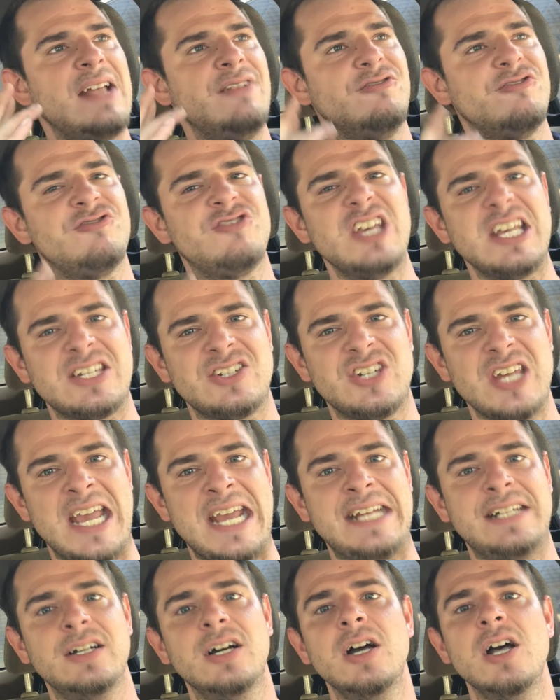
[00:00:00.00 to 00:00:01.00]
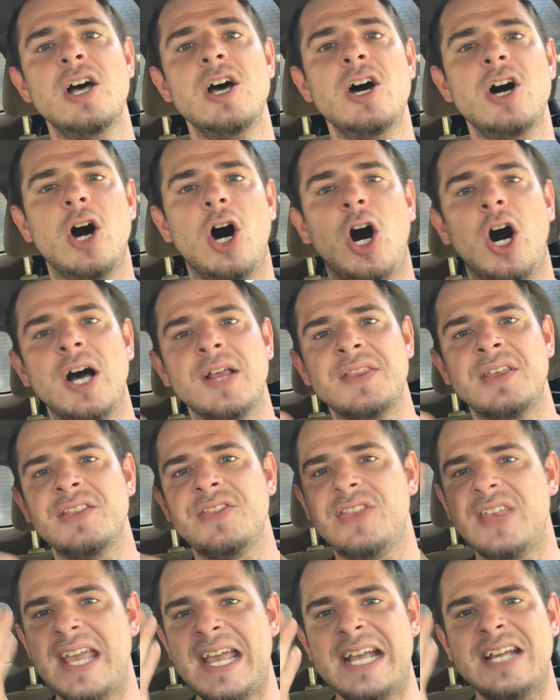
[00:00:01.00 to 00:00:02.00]
and fixate on the
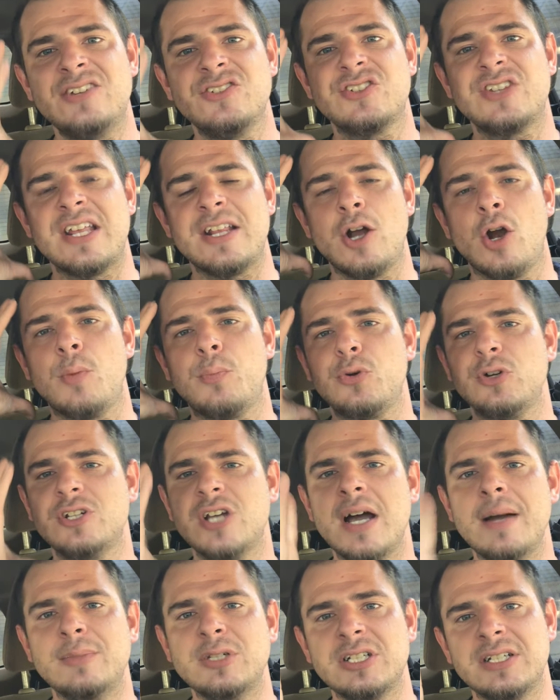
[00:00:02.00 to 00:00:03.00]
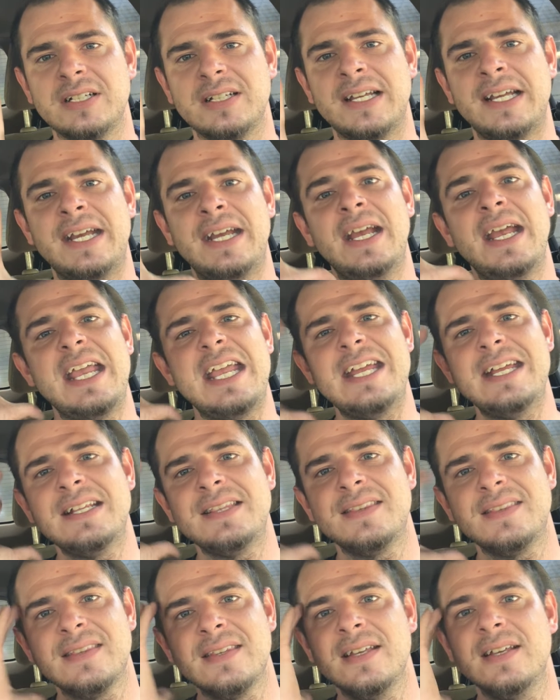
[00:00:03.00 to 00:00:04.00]
things that are predominantly
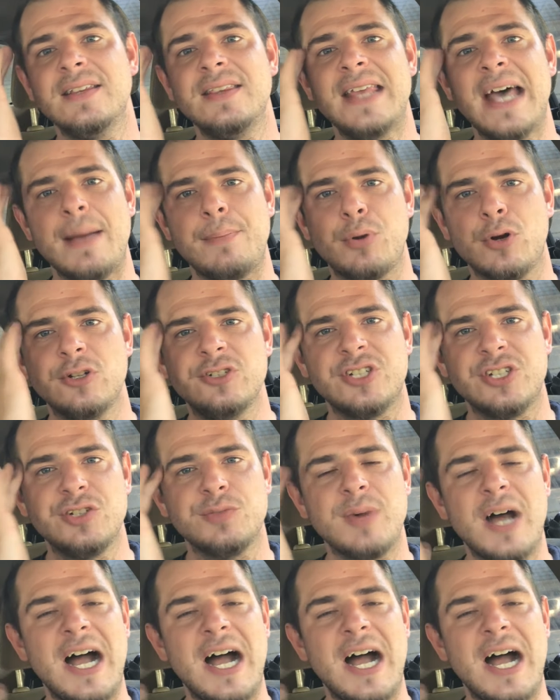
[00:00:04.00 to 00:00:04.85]
in that person's